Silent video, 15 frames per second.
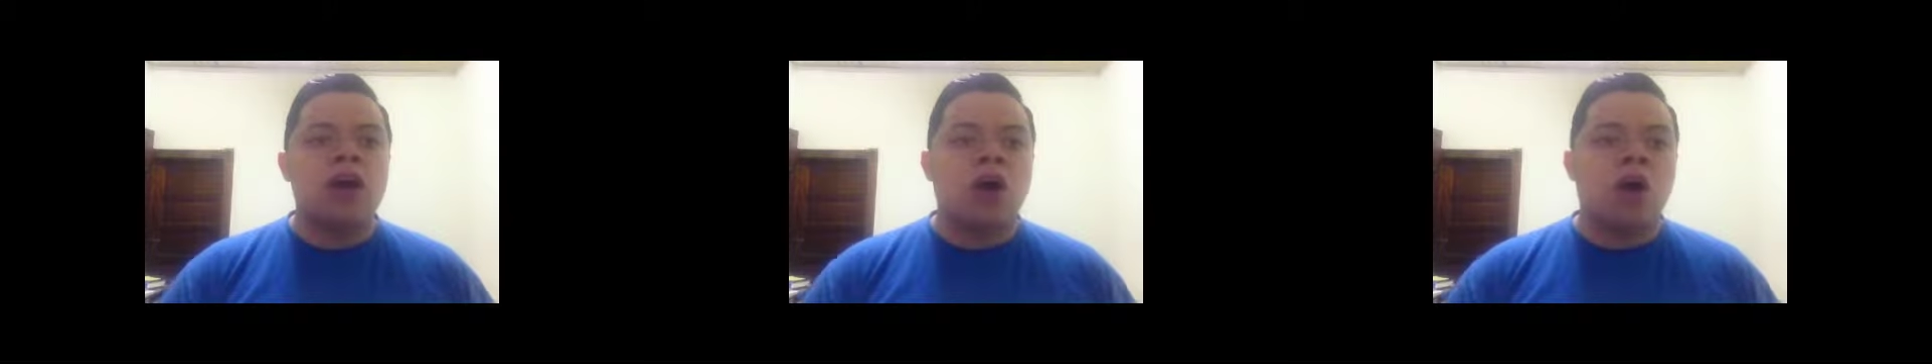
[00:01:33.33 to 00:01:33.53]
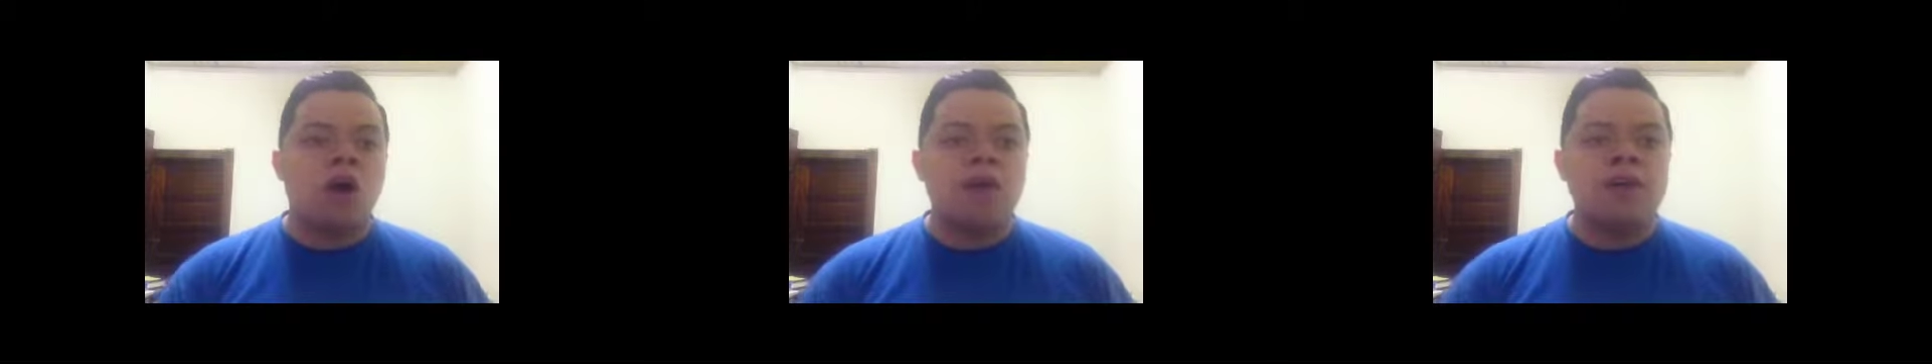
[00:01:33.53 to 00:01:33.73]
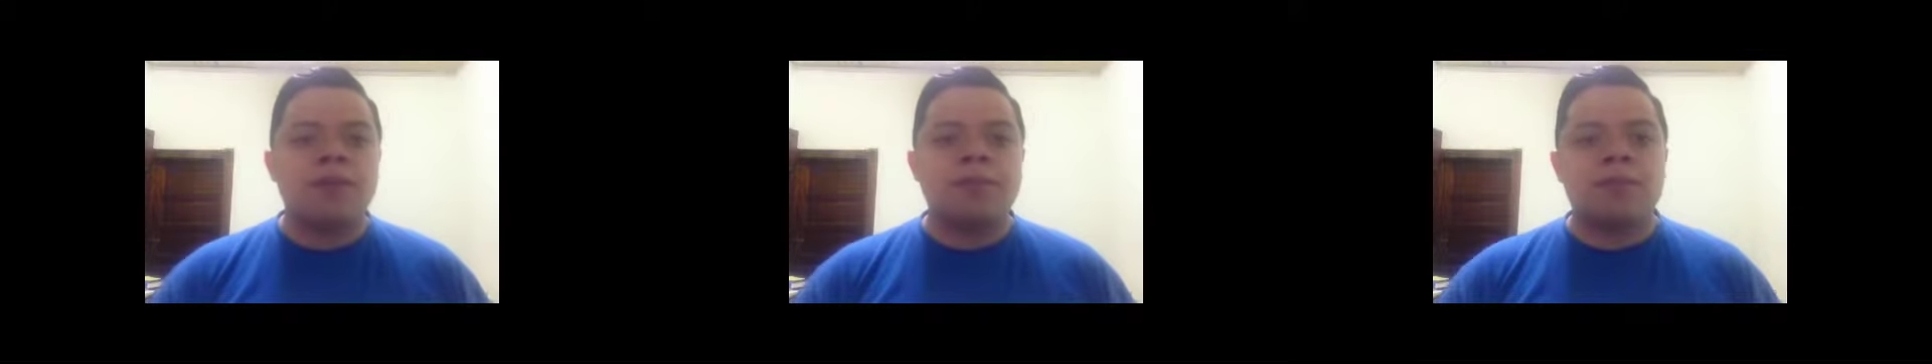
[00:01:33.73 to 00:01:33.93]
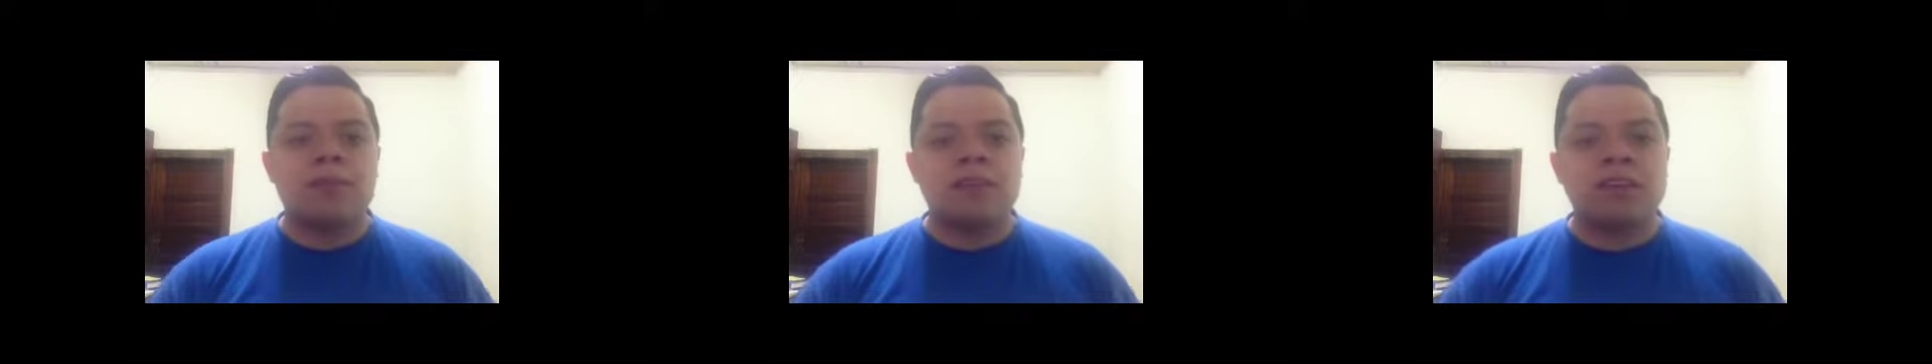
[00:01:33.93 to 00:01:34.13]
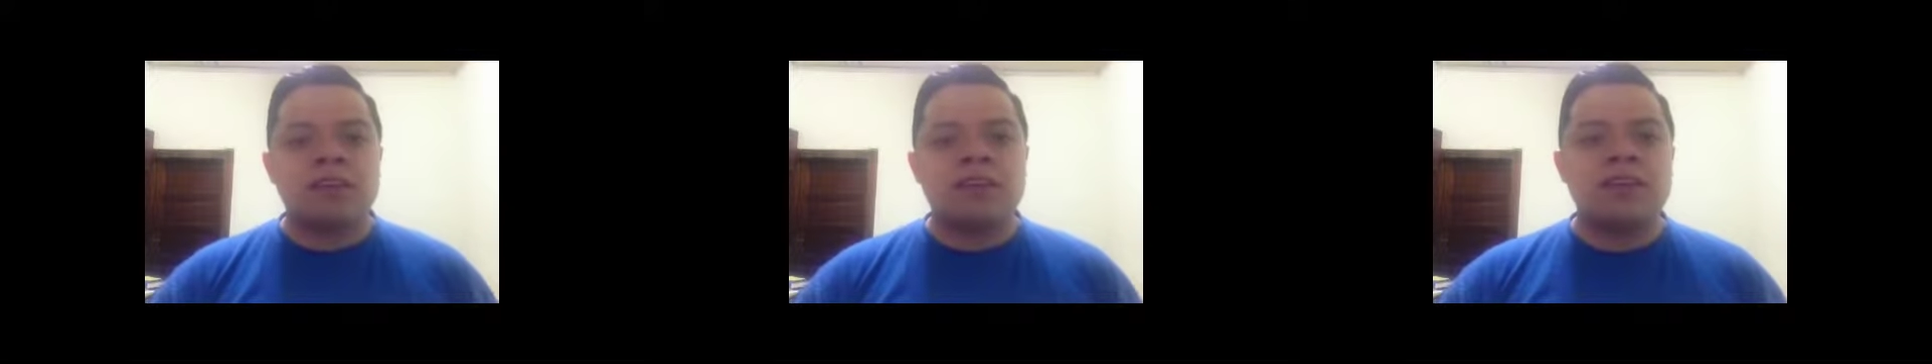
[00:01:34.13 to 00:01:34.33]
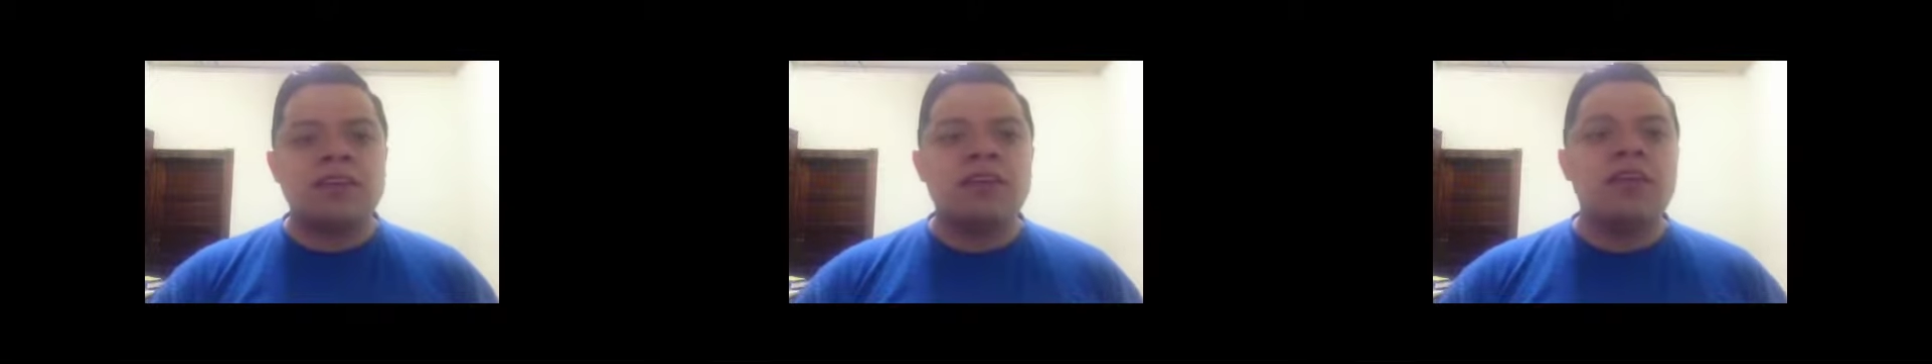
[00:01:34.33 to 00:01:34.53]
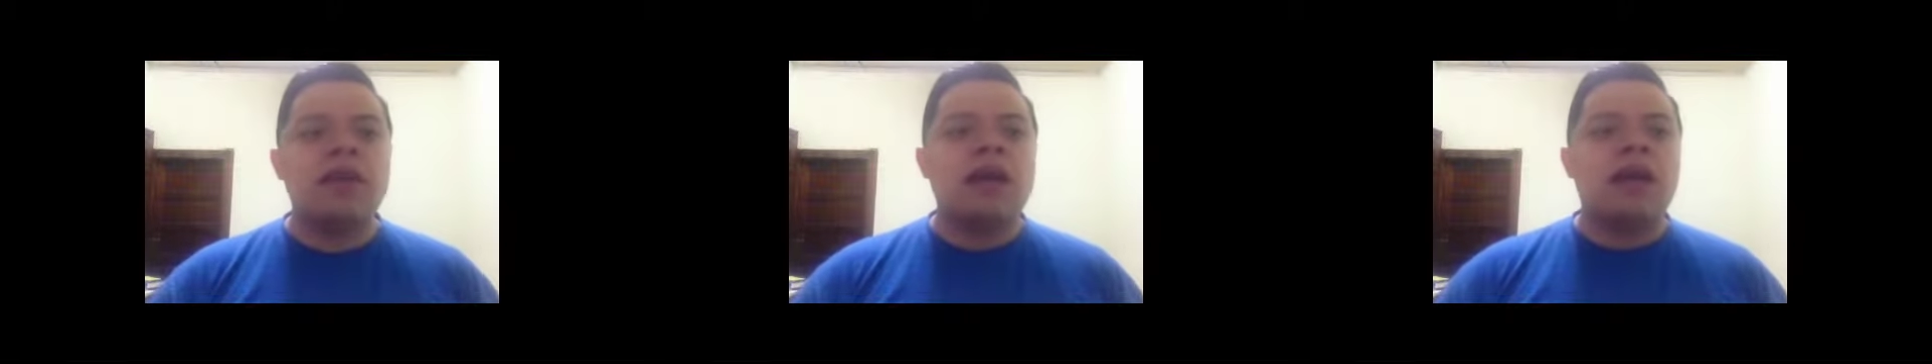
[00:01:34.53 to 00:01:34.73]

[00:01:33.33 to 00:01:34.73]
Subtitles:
overprocessing,